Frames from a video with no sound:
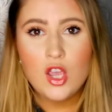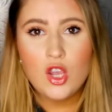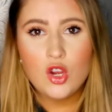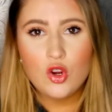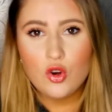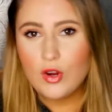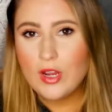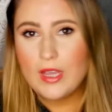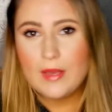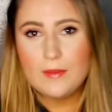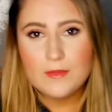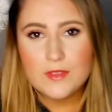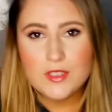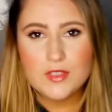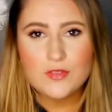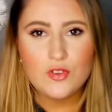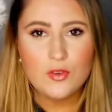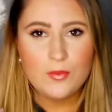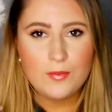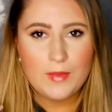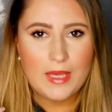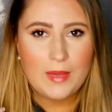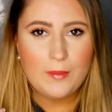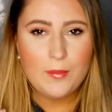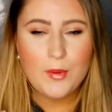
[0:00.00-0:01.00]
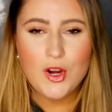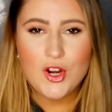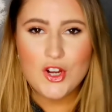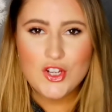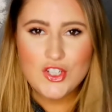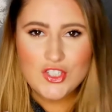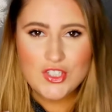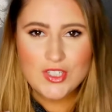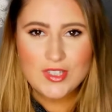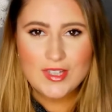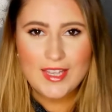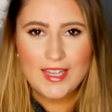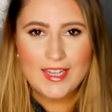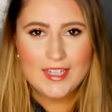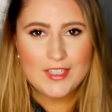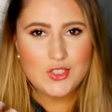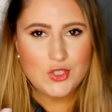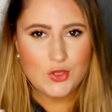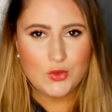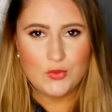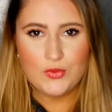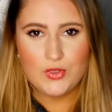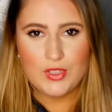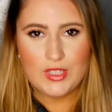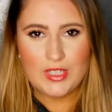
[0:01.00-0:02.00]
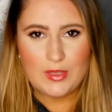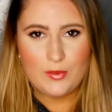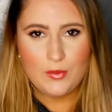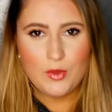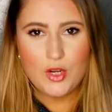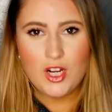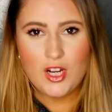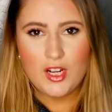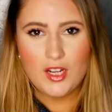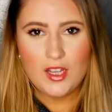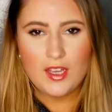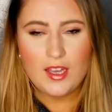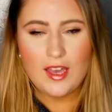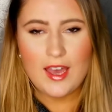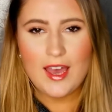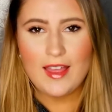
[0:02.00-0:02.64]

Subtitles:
Creams for me personally don't really work.